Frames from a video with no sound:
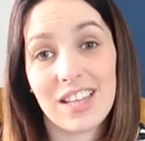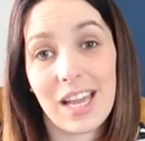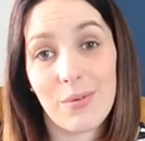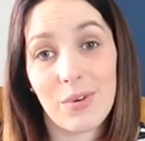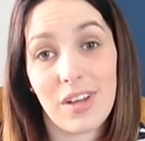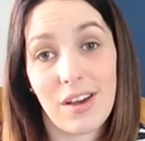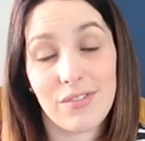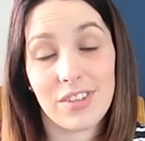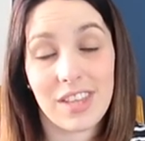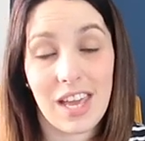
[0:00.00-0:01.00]
they will
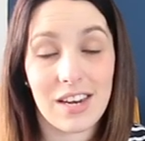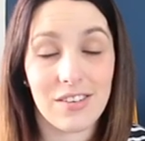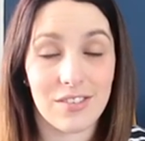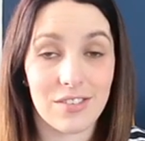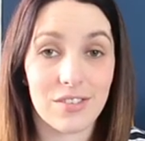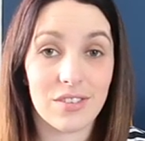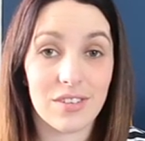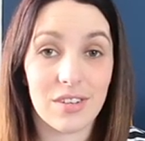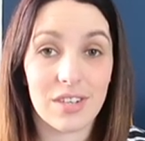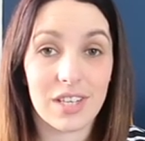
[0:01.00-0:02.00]
have to then
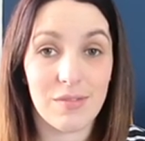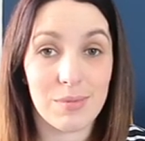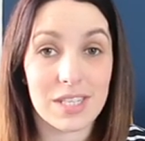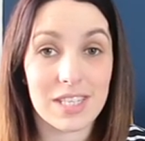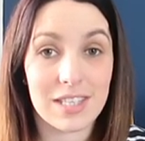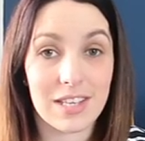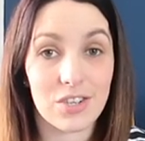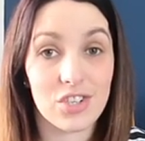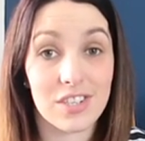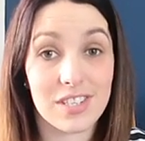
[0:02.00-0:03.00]
give me a
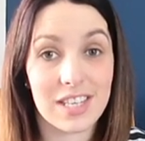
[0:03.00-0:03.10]
C-section at